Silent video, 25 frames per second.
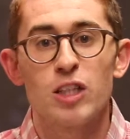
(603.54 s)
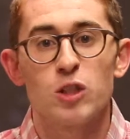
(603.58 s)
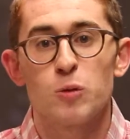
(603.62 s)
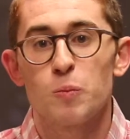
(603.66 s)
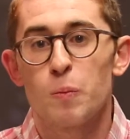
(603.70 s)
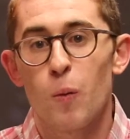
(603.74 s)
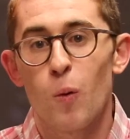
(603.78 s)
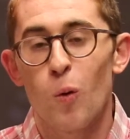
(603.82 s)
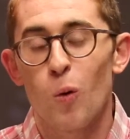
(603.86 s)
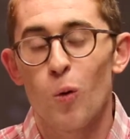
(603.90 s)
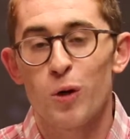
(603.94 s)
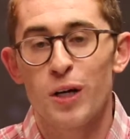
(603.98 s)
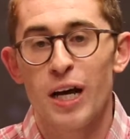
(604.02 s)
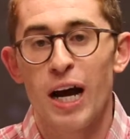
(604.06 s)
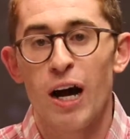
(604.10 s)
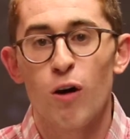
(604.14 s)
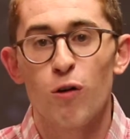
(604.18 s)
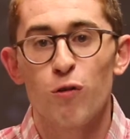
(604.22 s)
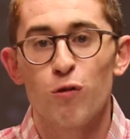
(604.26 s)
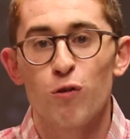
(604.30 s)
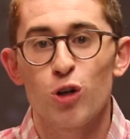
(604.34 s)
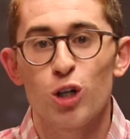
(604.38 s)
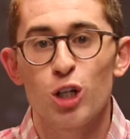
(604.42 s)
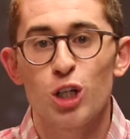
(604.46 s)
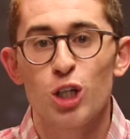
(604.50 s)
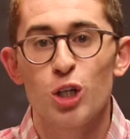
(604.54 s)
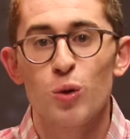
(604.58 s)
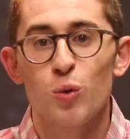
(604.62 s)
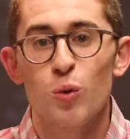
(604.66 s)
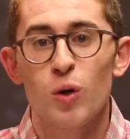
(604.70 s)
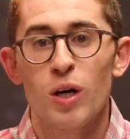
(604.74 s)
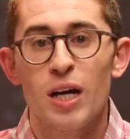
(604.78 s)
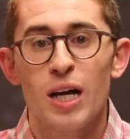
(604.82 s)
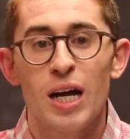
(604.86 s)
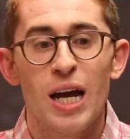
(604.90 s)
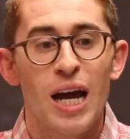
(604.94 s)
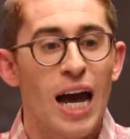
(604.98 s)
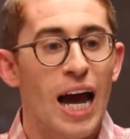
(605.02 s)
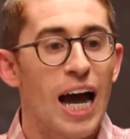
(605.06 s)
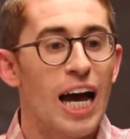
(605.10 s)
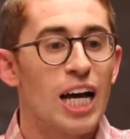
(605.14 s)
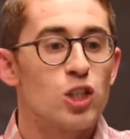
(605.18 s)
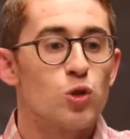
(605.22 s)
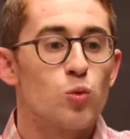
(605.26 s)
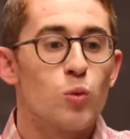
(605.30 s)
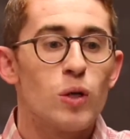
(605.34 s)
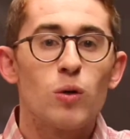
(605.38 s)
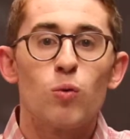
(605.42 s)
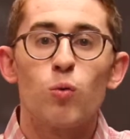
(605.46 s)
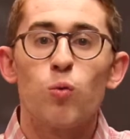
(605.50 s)
that's poured out for you."
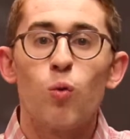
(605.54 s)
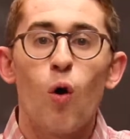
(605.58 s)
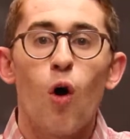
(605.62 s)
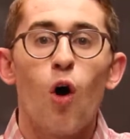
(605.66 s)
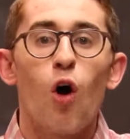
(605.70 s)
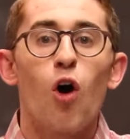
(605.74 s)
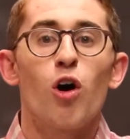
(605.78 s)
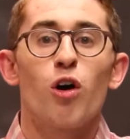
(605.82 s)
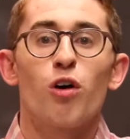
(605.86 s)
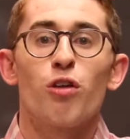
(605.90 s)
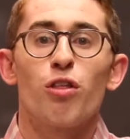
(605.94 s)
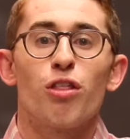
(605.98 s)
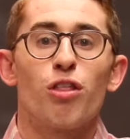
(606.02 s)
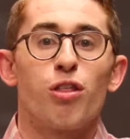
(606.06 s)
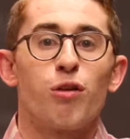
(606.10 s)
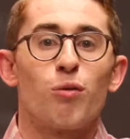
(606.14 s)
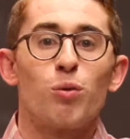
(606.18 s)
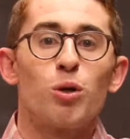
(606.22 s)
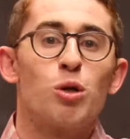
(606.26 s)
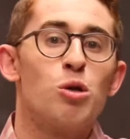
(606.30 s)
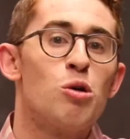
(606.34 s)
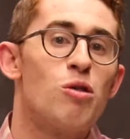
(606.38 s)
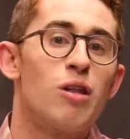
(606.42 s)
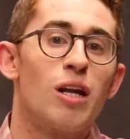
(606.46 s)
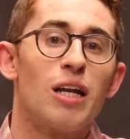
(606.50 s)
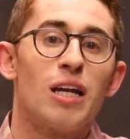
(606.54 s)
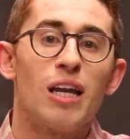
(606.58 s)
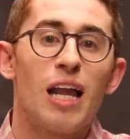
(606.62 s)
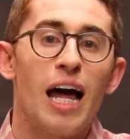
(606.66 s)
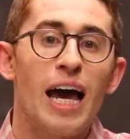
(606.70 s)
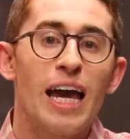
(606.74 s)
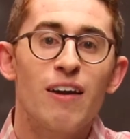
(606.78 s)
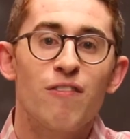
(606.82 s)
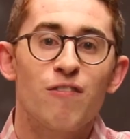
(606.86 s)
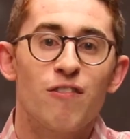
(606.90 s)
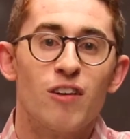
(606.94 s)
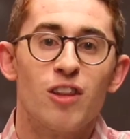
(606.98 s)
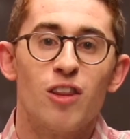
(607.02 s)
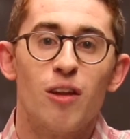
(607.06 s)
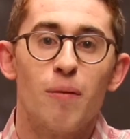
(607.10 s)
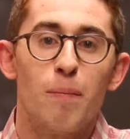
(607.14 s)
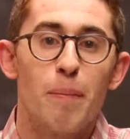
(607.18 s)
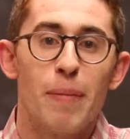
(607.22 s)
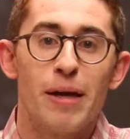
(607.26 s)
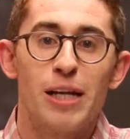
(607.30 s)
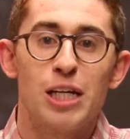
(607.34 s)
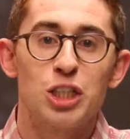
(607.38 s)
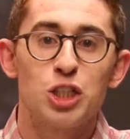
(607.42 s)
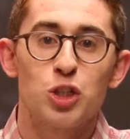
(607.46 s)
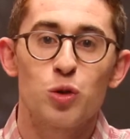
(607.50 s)
As we walk through the life and the
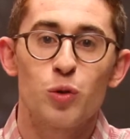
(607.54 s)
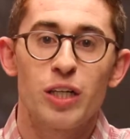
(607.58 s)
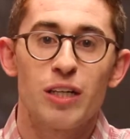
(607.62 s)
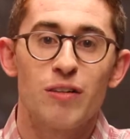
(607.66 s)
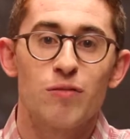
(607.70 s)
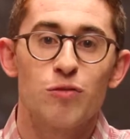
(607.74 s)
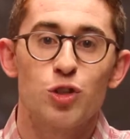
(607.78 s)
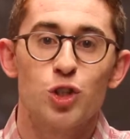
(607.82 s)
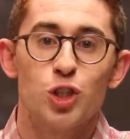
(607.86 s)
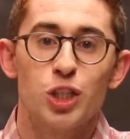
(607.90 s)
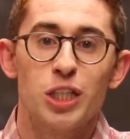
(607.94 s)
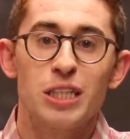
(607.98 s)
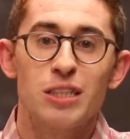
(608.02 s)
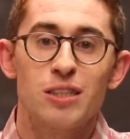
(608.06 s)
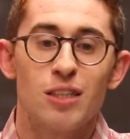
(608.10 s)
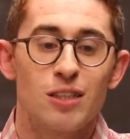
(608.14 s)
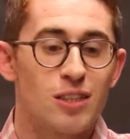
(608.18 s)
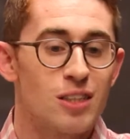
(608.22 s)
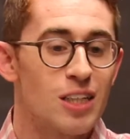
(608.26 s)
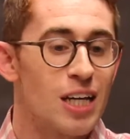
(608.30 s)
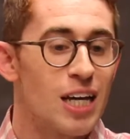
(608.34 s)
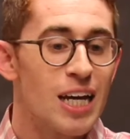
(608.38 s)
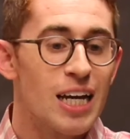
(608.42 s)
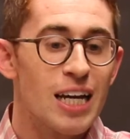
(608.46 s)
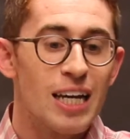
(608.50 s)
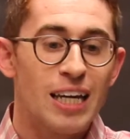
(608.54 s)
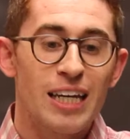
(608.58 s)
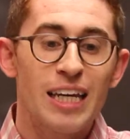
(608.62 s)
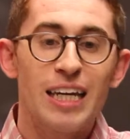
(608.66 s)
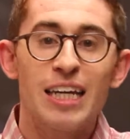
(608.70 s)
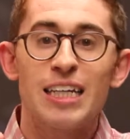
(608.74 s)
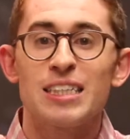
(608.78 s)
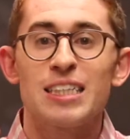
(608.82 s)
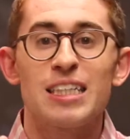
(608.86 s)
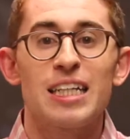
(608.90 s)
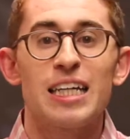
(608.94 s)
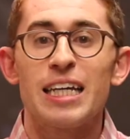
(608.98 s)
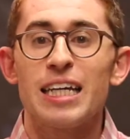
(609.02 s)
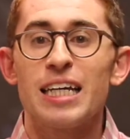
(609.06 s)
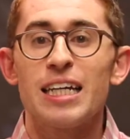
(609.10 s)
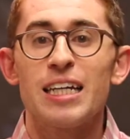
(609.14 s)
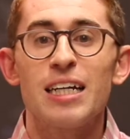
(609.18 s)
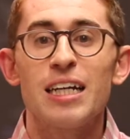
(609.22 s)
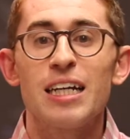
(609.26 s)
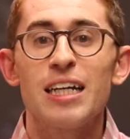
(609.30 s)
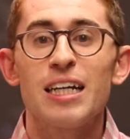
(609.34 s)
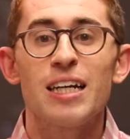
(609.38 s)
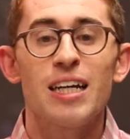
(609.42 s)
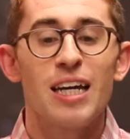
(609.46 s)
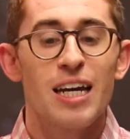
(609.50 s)
ministry of Jesus, he is
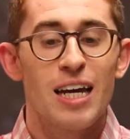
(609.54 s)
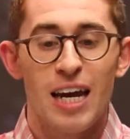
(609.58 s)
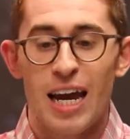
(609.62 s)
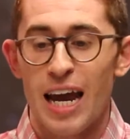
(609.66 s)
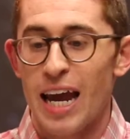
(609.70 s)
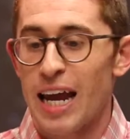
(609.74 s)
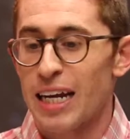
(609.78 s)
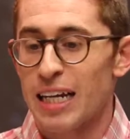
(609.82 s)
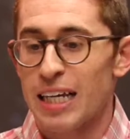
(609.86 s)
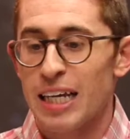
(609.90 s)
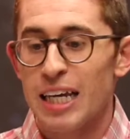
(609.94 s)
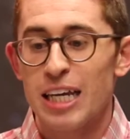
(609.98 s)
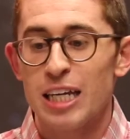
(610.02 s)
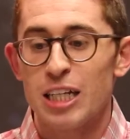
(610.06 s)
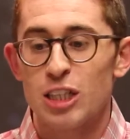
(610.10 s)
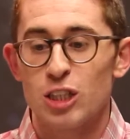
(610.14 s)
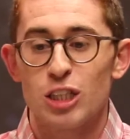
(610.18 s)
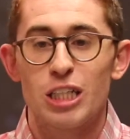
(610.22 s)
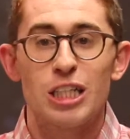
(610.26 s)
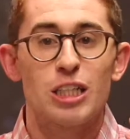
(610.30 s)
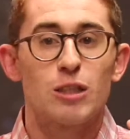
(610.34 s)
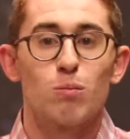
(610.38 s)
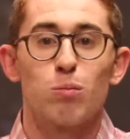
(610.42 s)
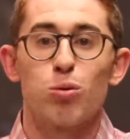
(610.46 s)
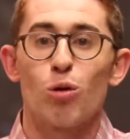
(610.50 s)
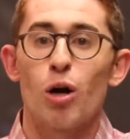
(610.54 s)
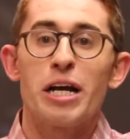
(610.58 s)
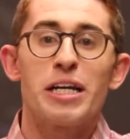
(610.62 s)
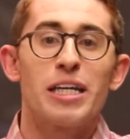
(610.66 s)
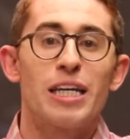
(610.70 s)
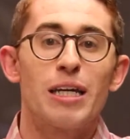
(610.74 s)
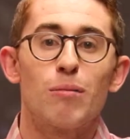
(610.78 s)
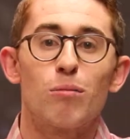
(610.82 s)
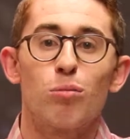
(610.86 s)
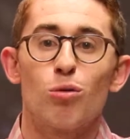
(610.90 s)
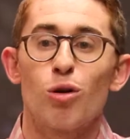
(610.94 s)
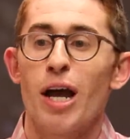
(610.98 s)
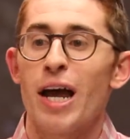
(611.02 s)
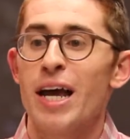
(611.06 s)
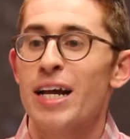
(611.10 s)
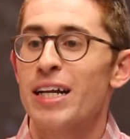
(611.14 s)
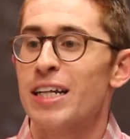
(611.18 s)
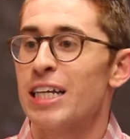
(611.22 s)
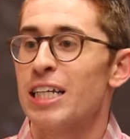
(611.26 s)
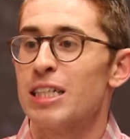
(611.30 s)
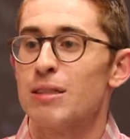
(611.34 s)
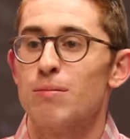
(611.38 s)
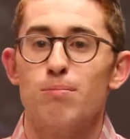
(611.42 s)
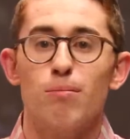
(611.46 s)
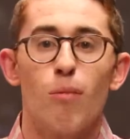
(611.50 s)
eating and he's breaking bread.
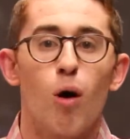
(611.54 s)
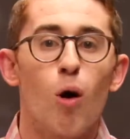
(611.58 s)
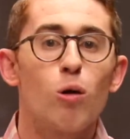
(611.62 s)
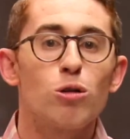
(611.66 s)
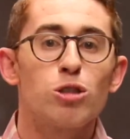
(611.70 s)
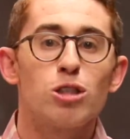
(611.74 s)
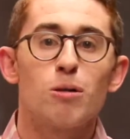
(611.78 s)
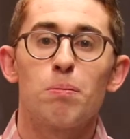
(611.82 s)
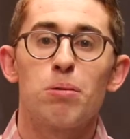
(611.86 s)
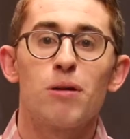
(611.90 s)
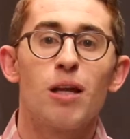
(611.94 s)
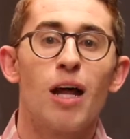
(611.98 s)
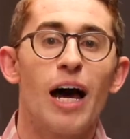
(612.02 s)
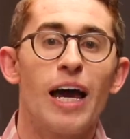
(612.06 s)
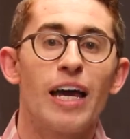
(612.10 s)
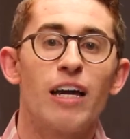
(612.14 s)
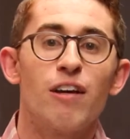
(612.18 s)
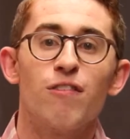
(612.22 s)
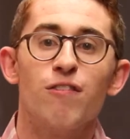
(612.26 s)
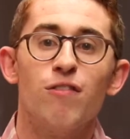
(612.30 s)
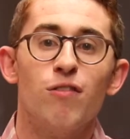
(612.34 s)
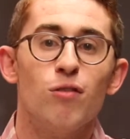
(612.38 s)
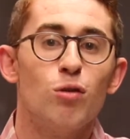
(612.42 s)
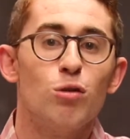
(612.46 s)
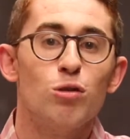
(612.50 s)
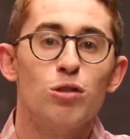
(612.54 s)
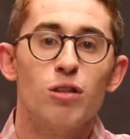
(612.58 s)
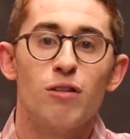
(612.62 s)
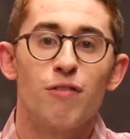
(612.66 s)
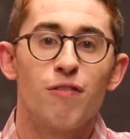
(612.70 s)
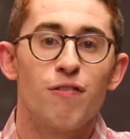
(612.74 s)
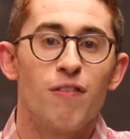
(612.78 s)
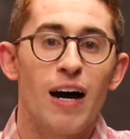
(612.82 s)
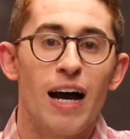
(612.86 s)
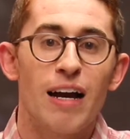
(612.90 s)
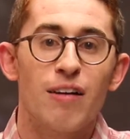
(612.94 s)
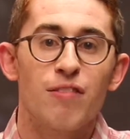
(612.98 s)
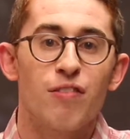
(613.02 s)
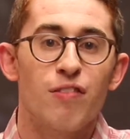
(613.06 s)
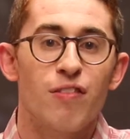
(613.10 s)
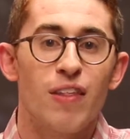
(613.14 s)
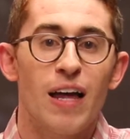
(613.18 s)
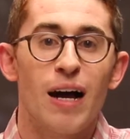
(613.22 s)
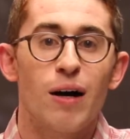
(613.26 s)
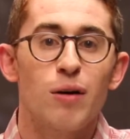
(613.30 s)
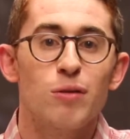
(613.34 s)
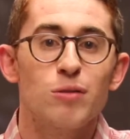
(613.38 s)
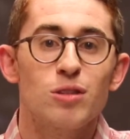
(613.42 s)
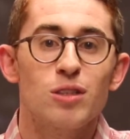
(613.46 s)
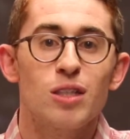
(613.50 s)
He's multiplying food to the
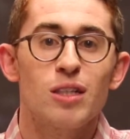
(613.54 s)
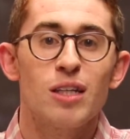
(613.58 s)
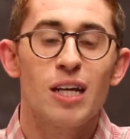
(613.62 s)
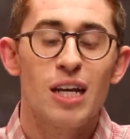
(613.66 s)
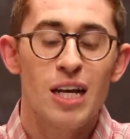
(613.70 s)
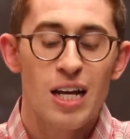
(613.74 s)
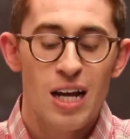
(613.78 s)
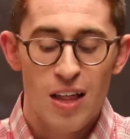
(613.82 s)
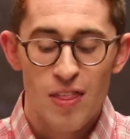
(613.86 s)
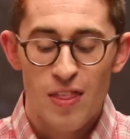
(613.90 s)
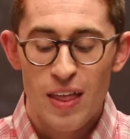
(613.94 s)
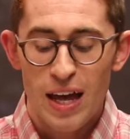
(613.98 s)
5,000.